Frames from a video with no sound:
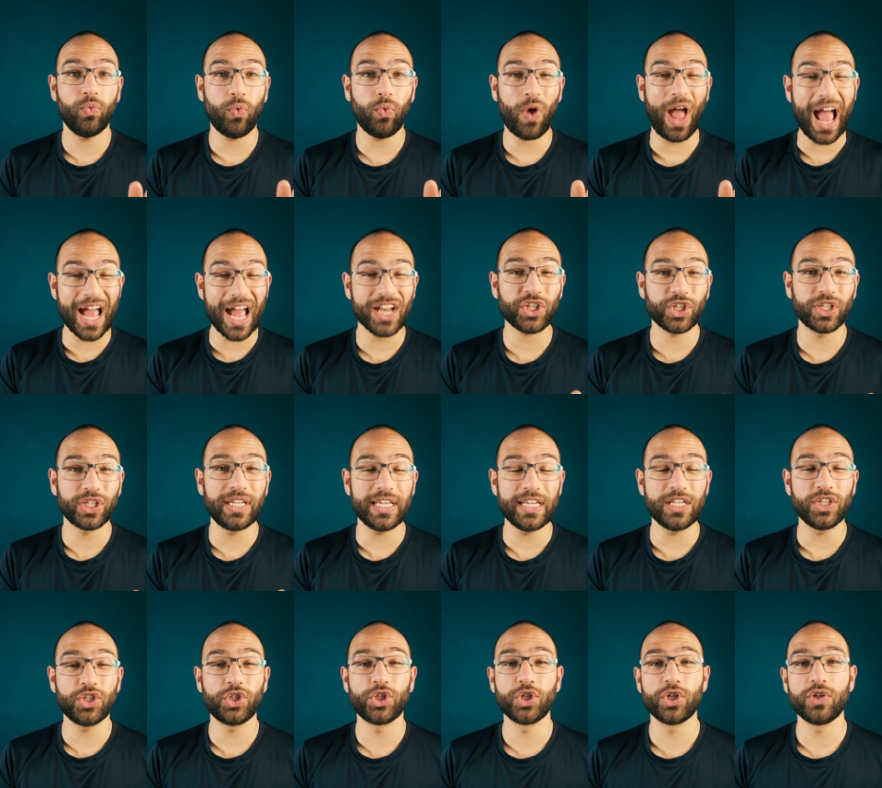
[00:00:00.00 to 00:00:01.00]
actually,
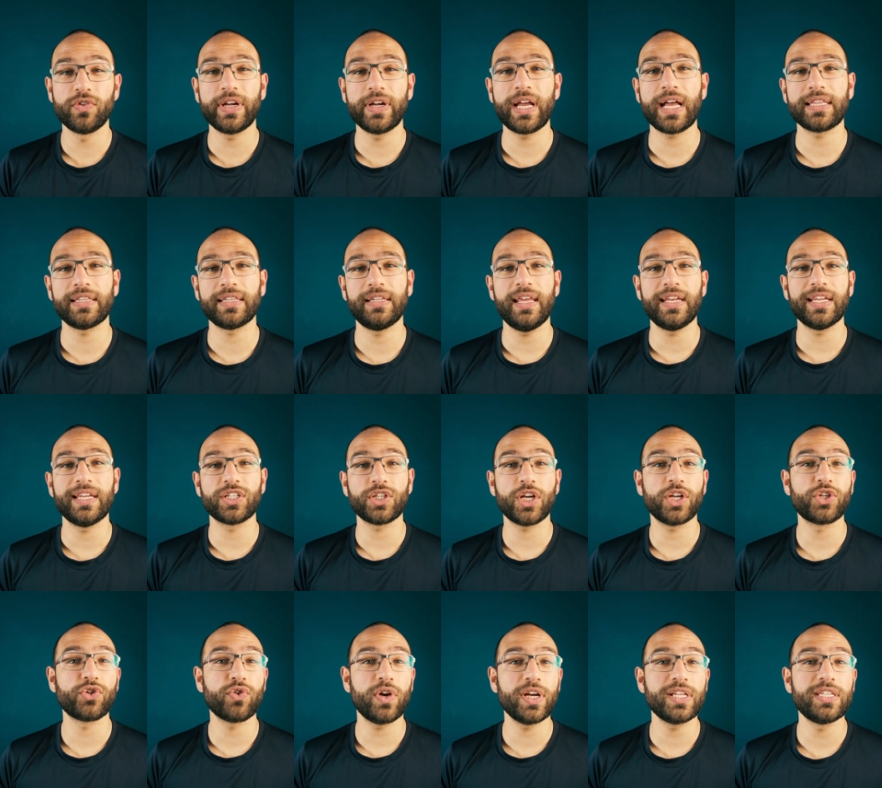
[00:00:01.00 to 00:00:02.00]
during athletics, I
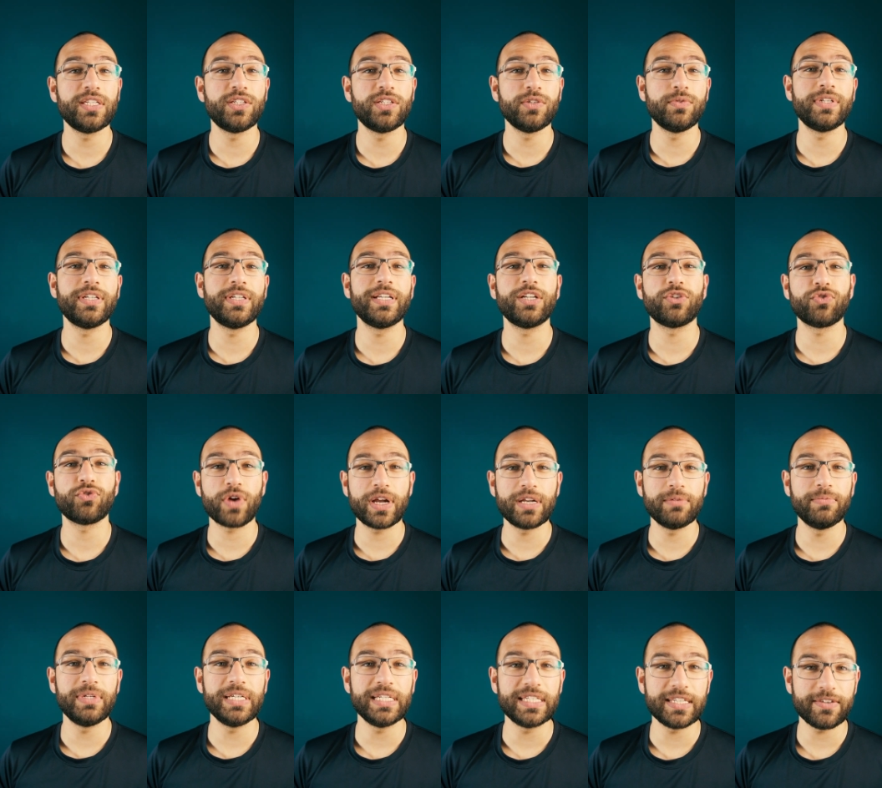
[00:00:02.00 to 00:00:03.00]
tried to do an
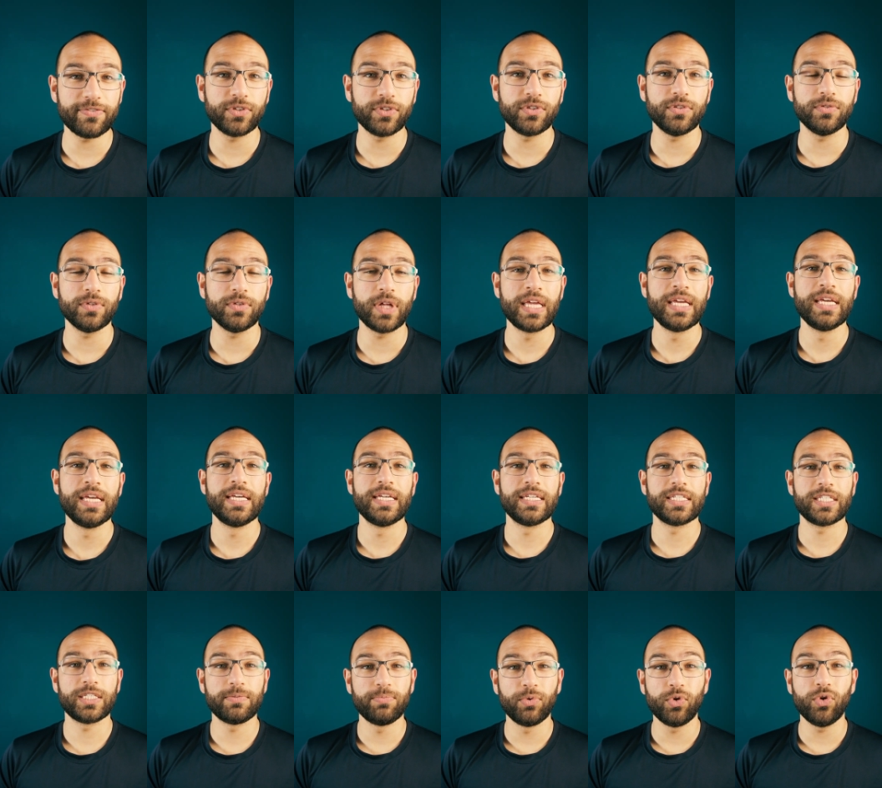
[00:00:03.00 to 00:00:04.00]
incredibly difficult
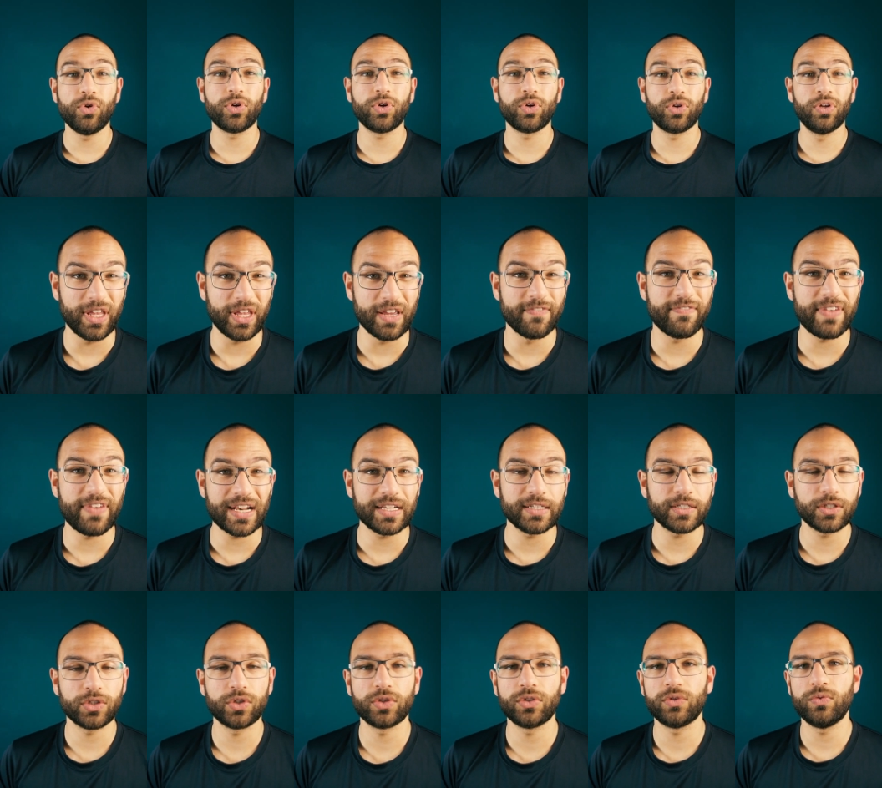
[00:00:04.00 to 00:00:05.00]
sport, the
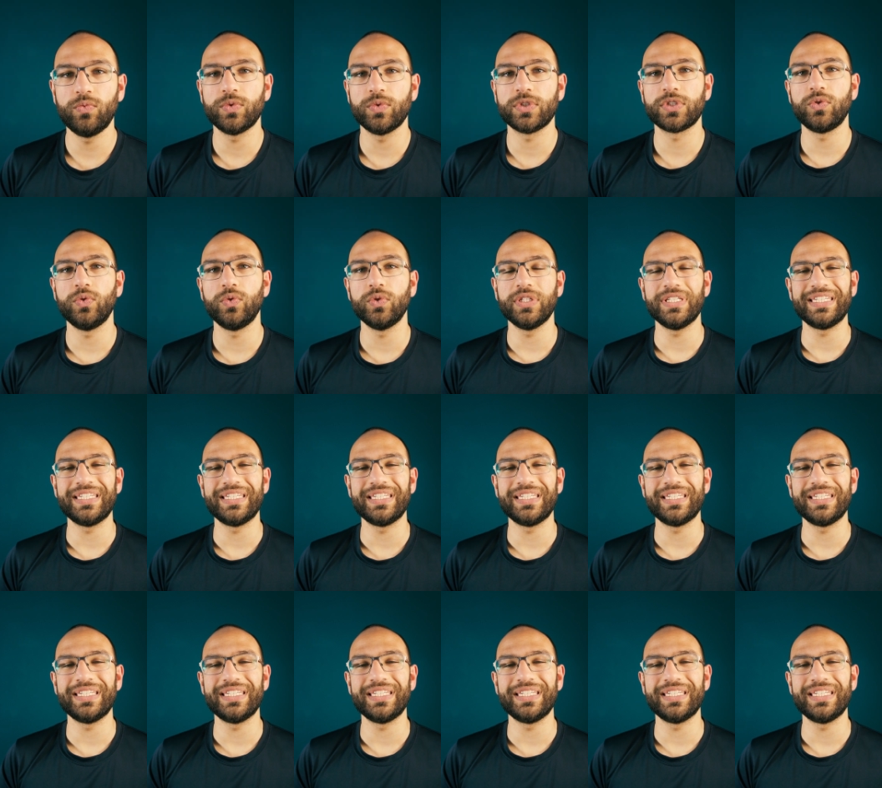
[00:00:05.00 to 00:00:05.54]
event, what's called the